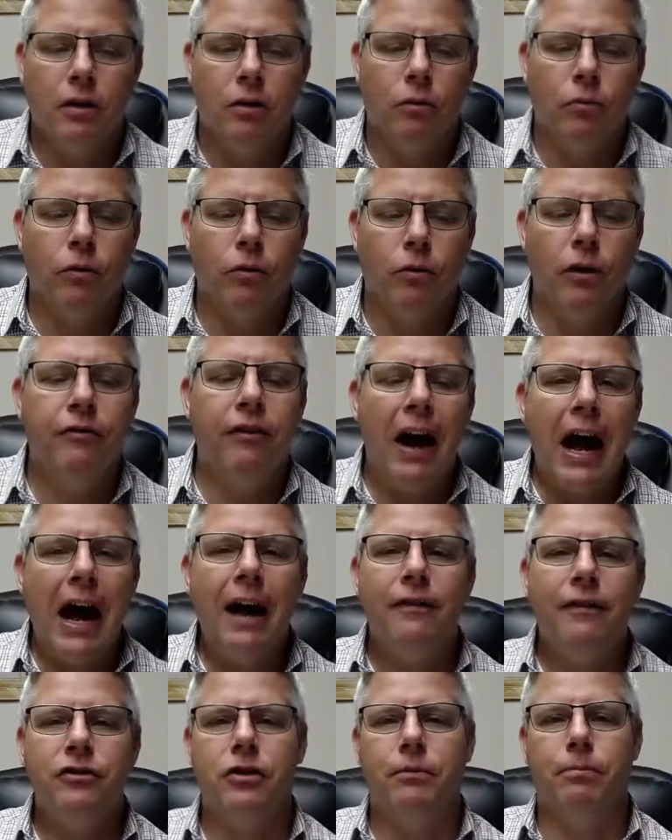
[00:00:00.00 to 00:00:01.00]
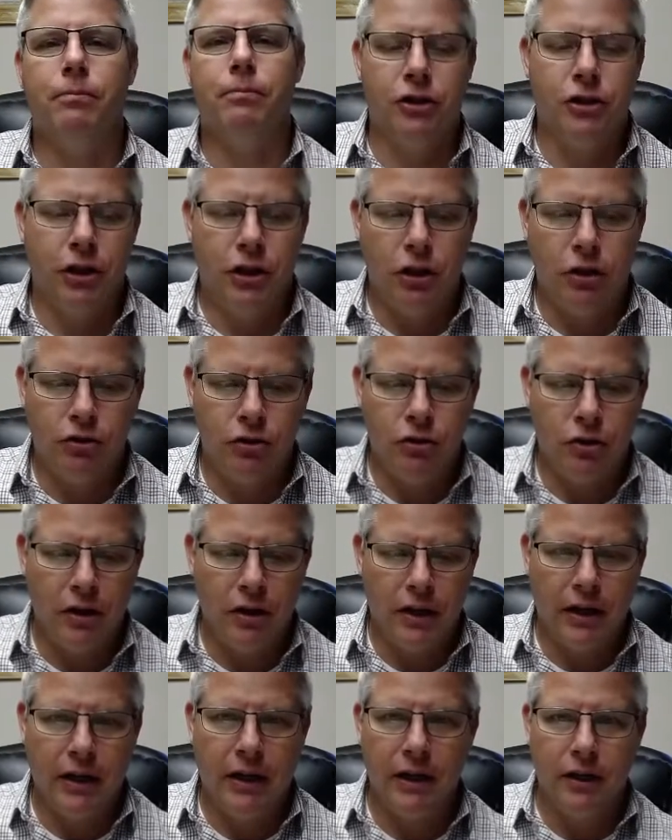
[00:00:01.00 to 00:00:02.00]
revives the persecution
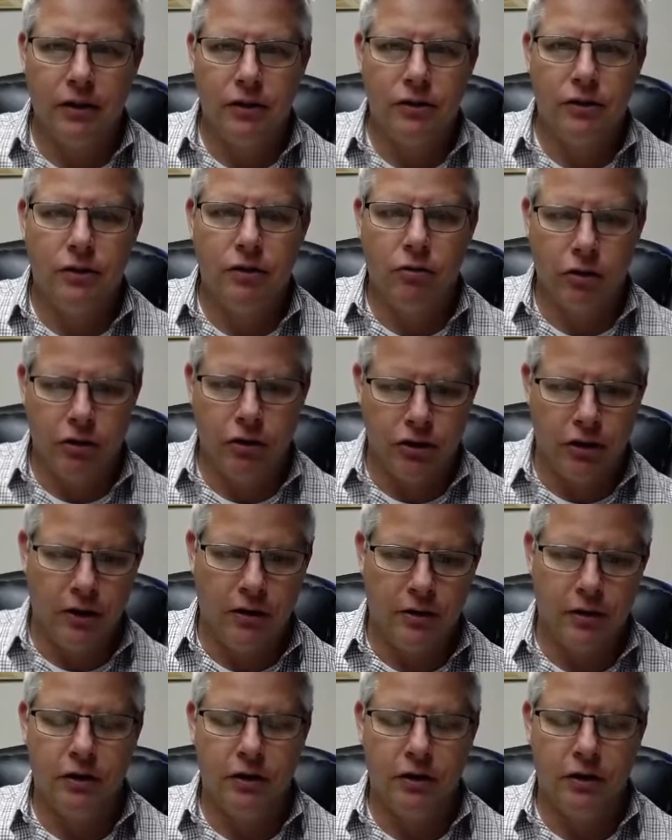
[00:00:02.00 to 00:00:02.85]
against Christians.